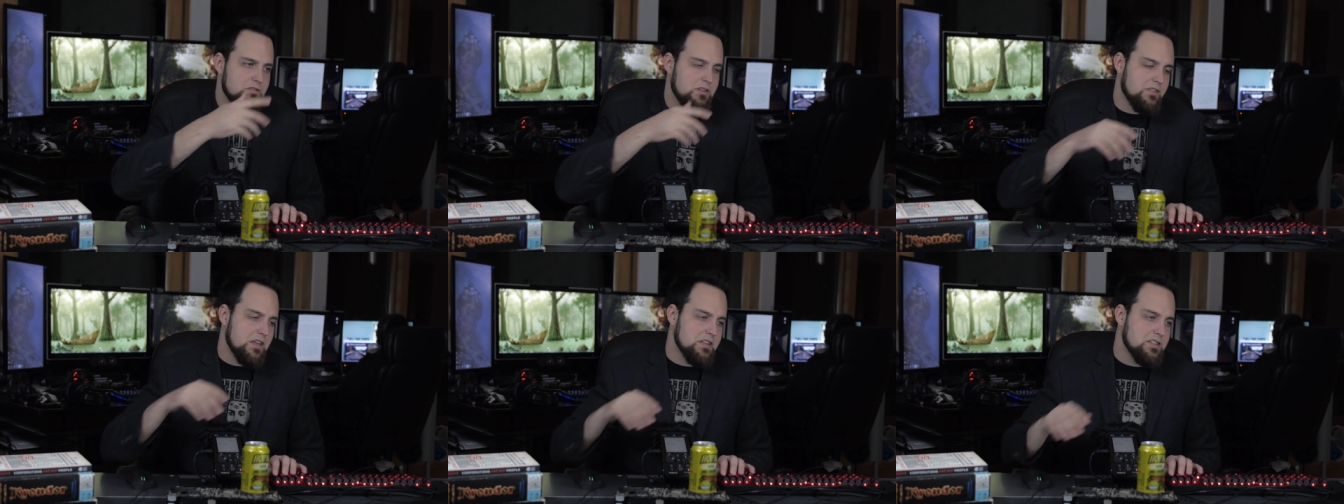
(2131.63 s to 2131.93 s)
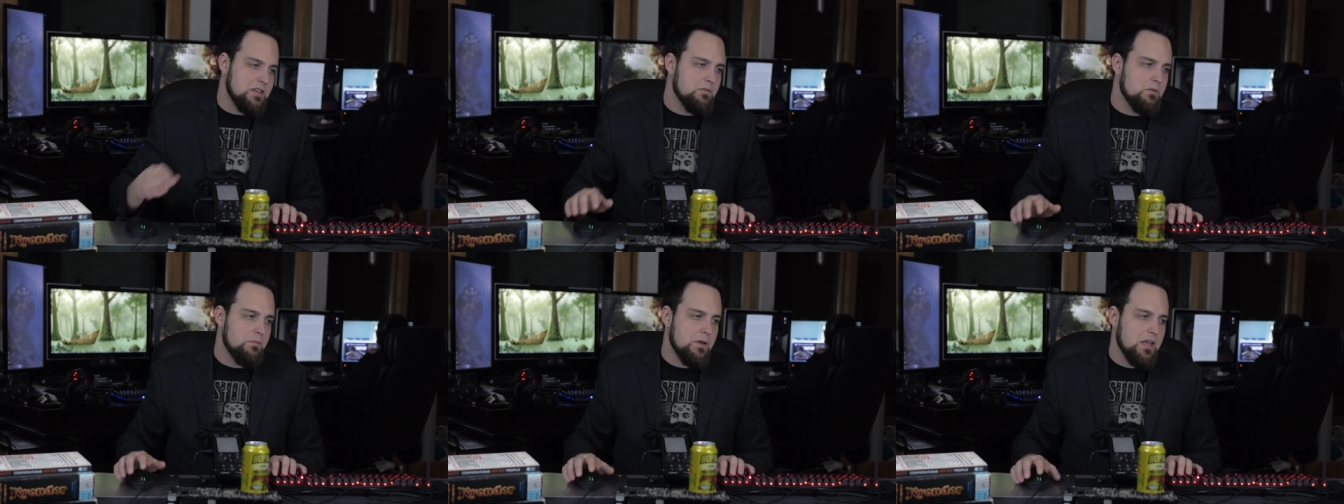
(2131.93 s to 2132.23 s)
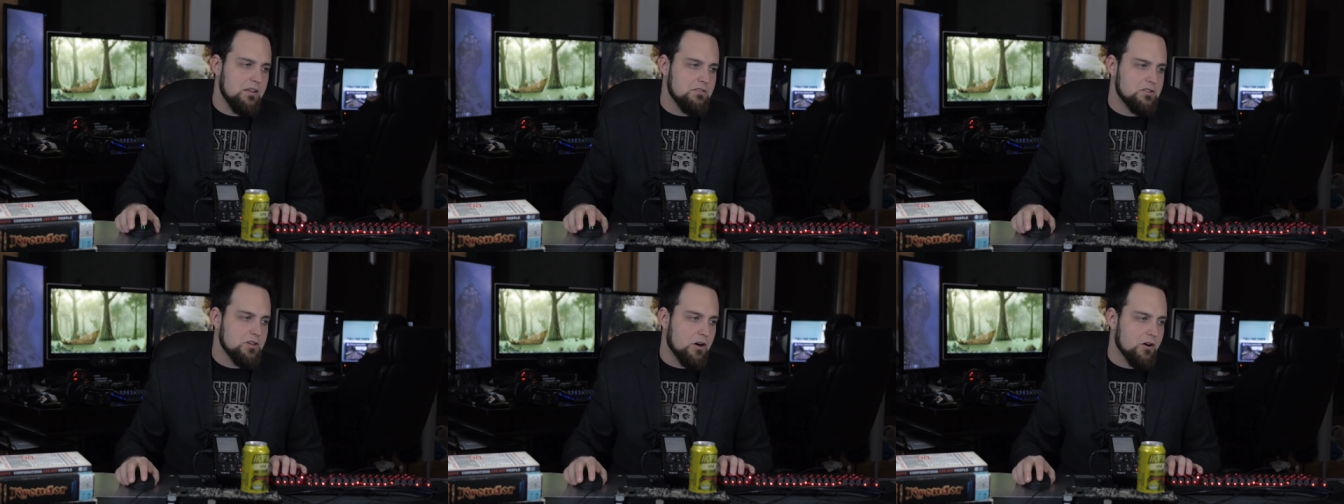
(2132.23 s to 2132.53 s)
that they seem to
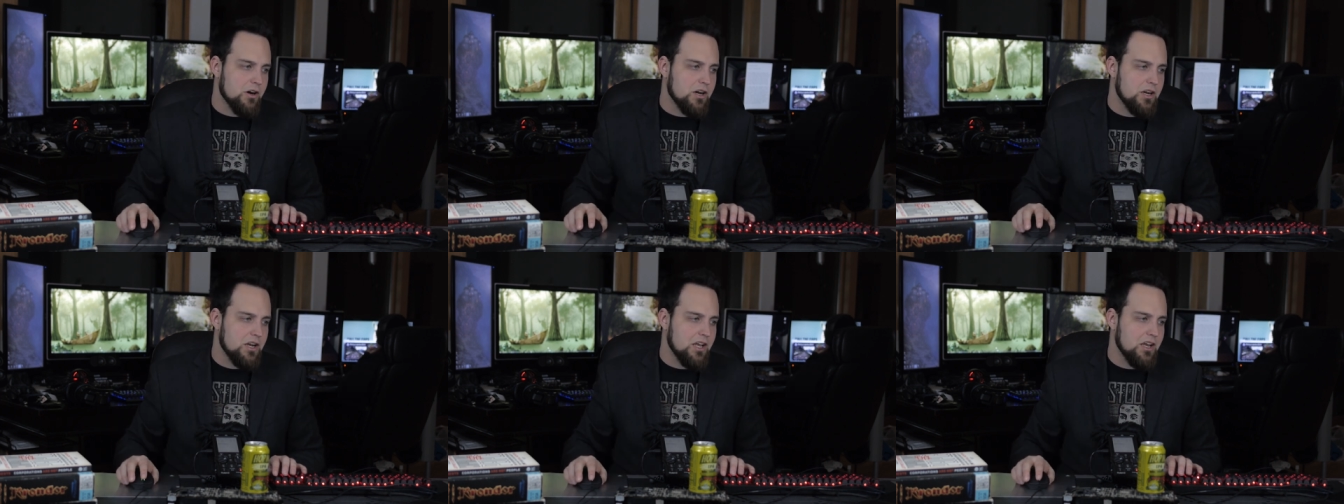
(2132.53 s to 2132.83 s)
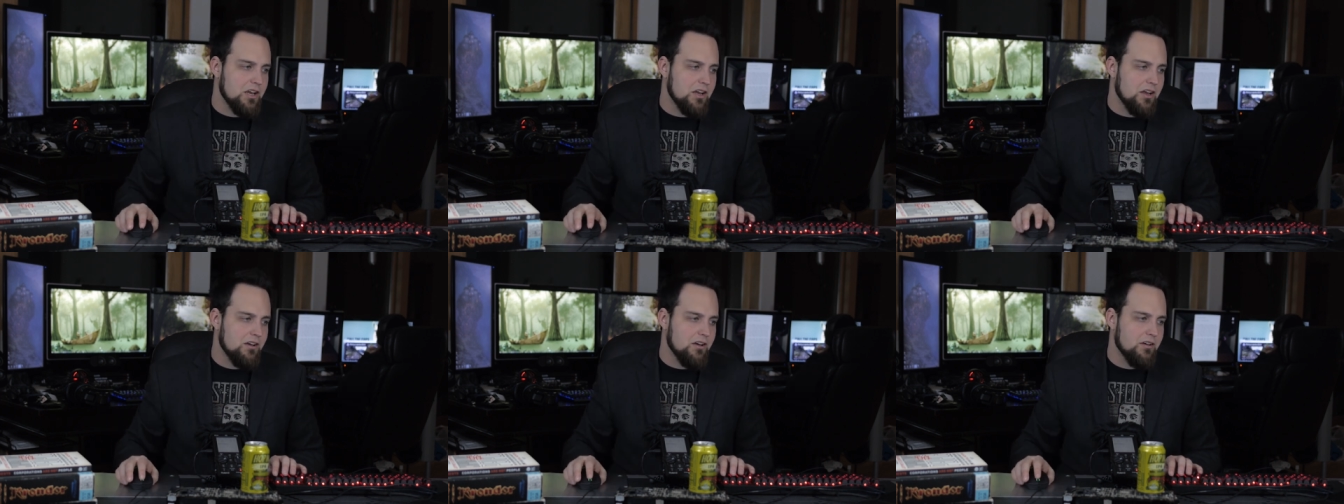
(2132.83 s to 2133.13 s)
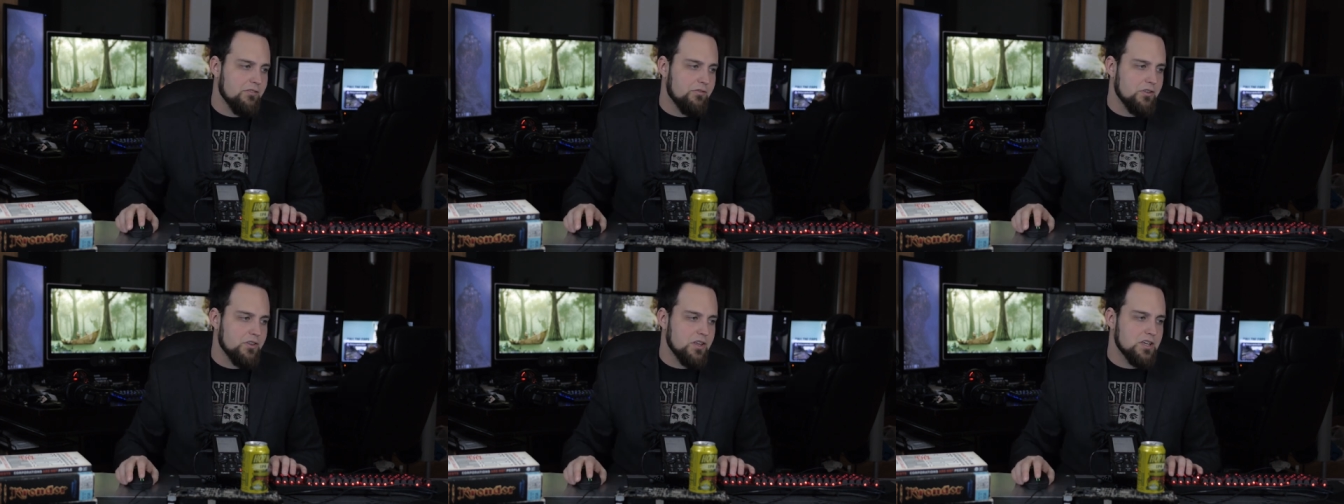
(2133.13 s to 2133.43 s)
be targeting
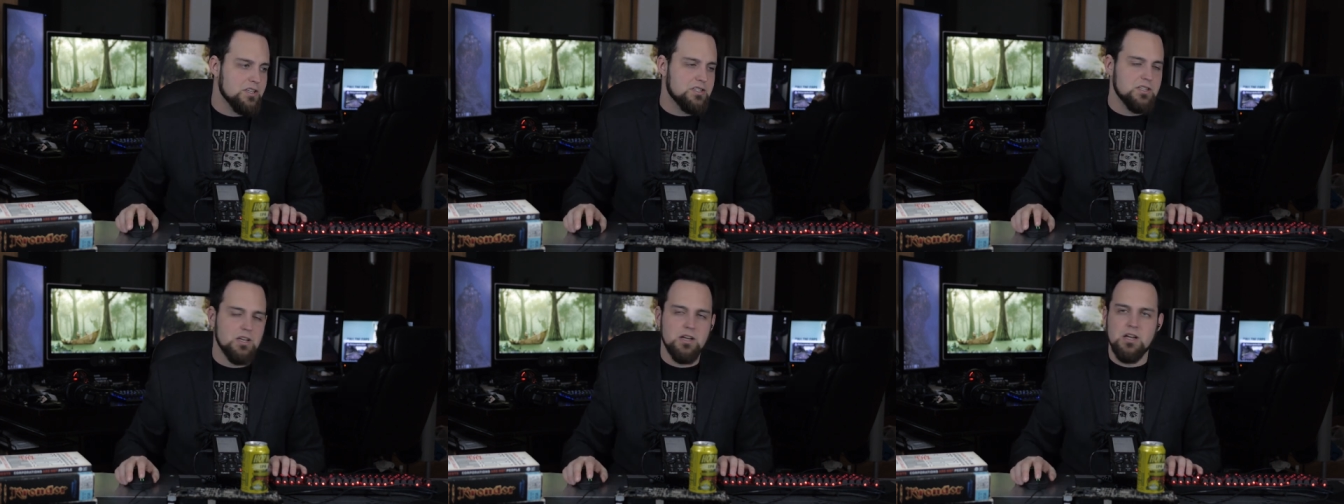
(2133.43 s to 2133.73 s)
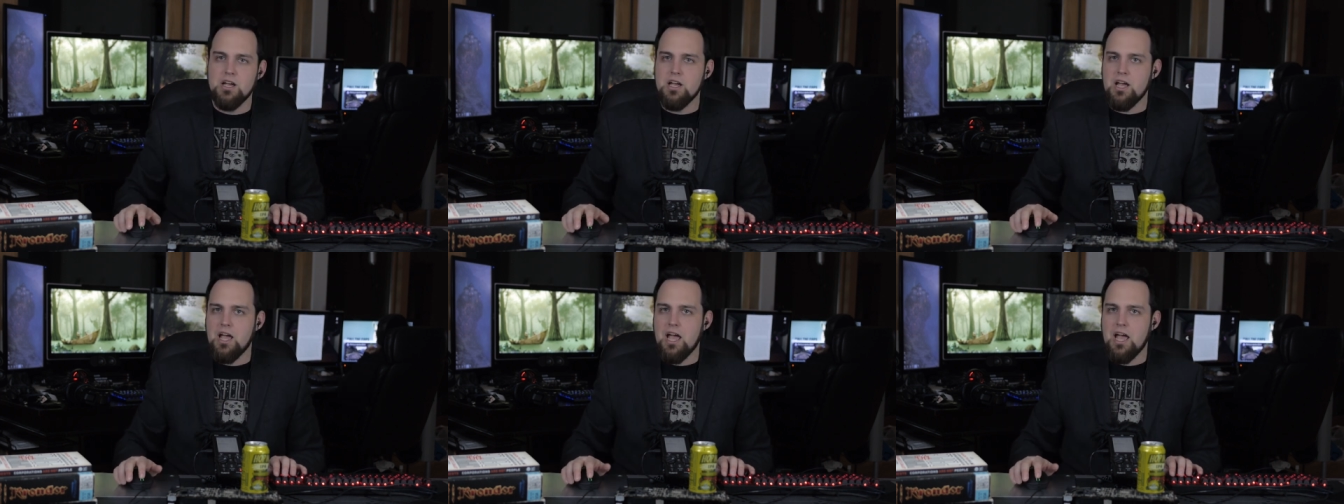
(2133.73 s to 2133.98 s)
uh, for this,